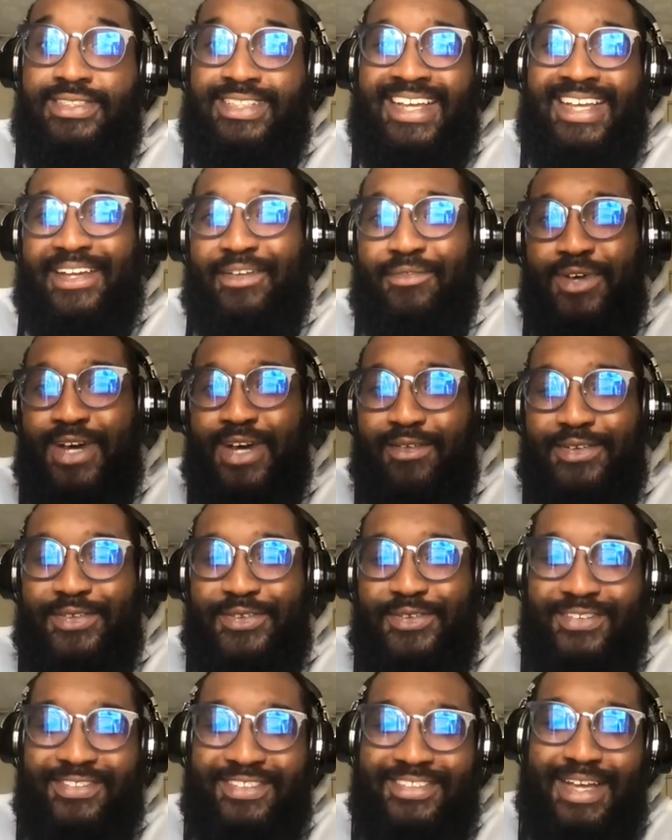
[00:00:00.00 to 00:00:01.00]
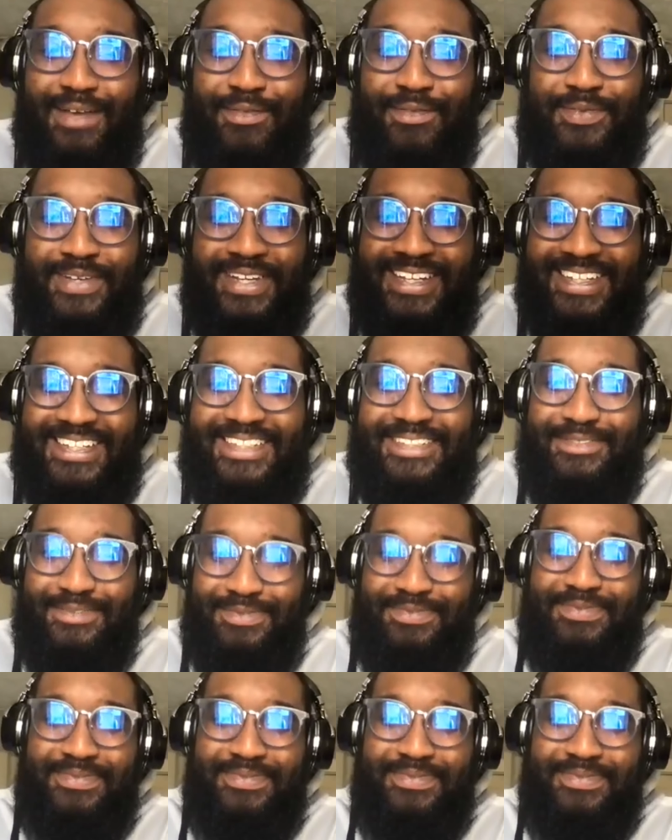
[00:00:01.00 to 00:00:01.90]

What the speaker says: that I can probably do off the top of my head.